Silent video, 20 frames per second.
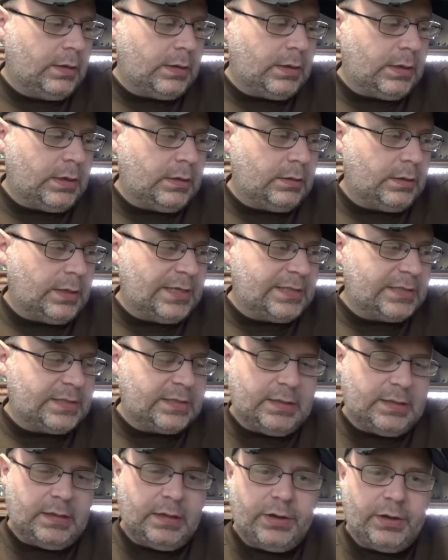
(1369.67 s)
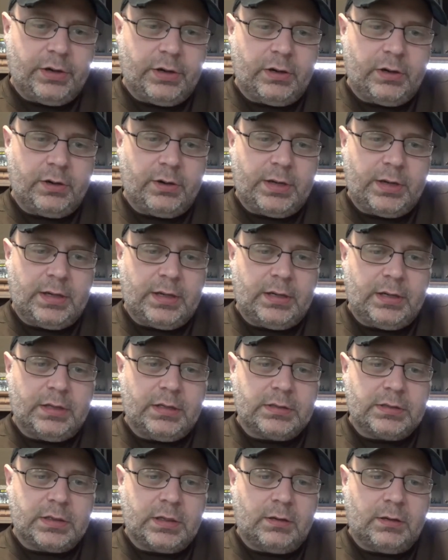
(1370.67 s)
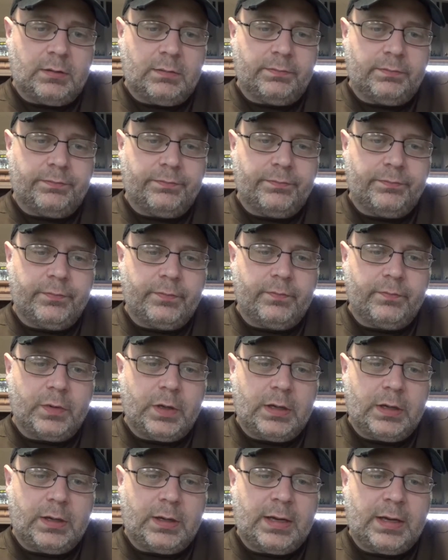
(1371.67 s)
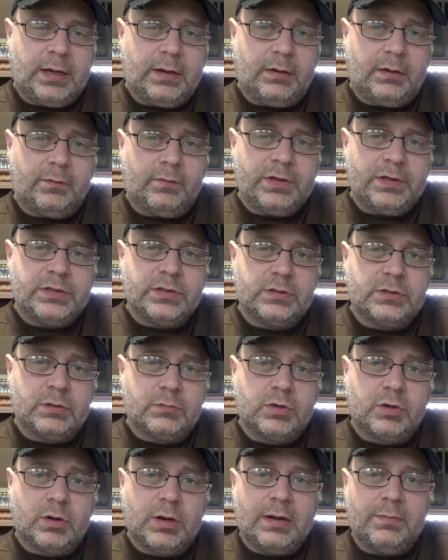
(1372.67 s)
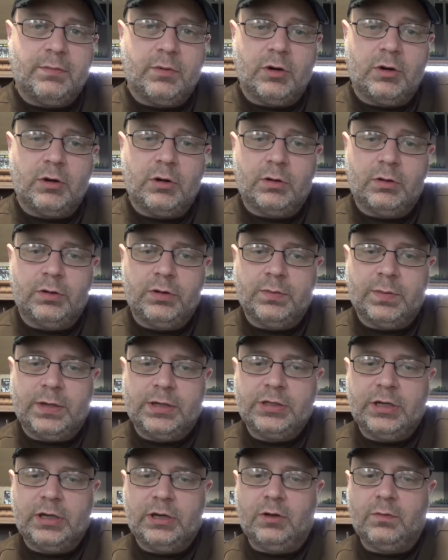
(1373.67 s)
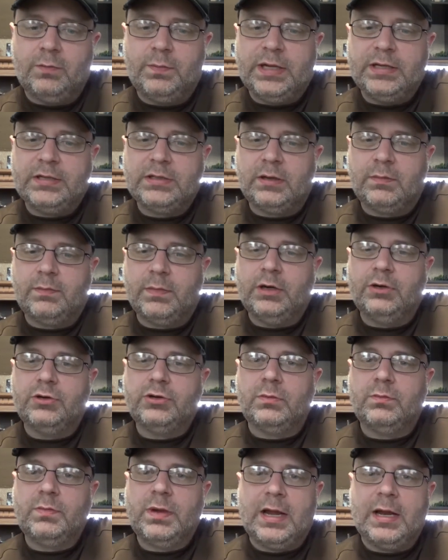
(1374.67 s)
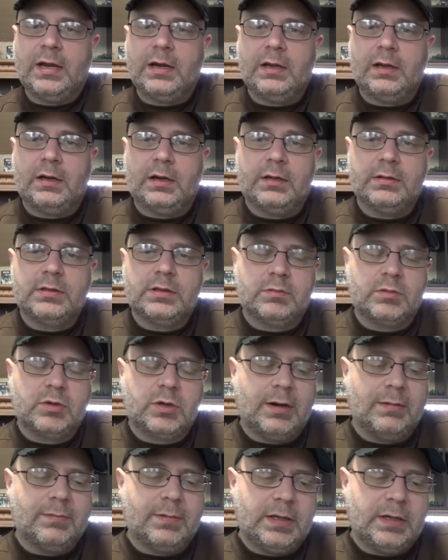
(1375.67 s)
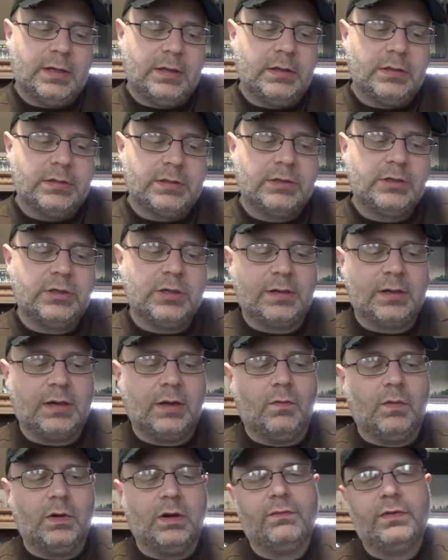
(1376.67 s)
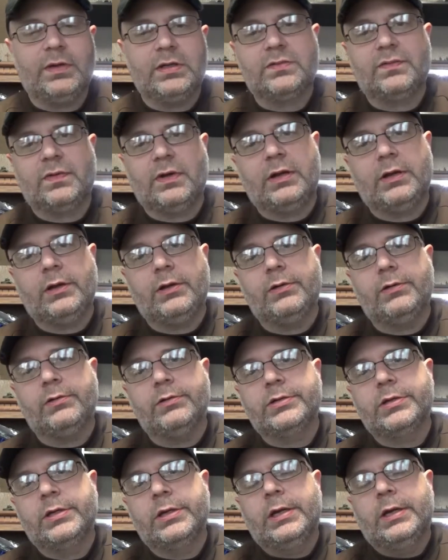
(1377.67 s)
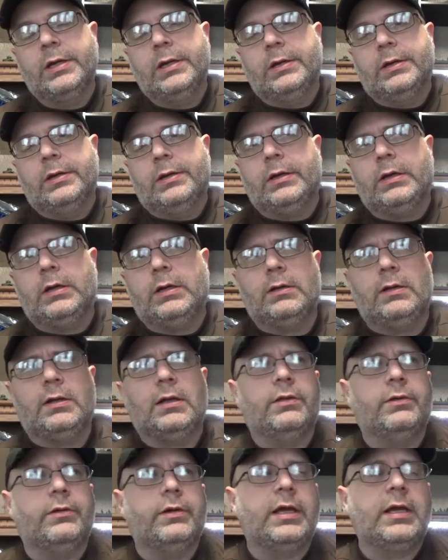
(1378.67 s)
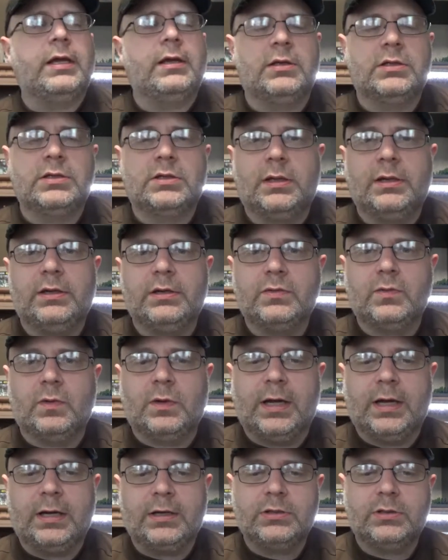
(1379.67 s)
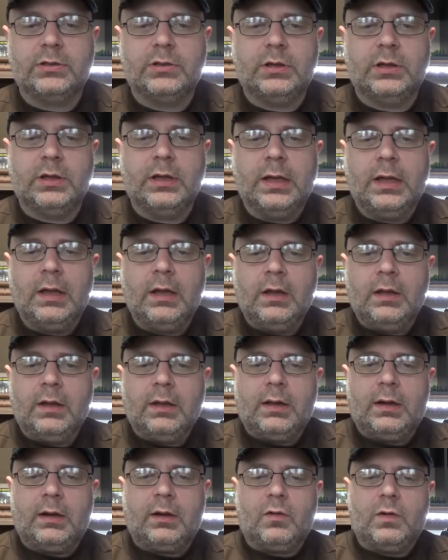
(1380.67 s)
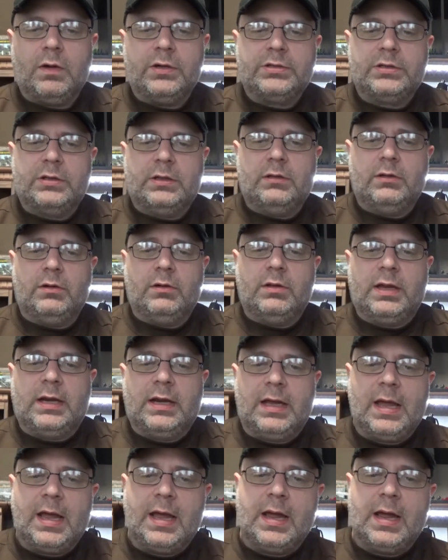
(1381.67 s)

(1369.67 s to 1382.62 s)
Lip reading: last thing here is I had a recent subscriber to my channel, Basic Miniature Painting, and I subscribed to his. I checked out one of his videos the other day, his latest one actually. And a question in there that he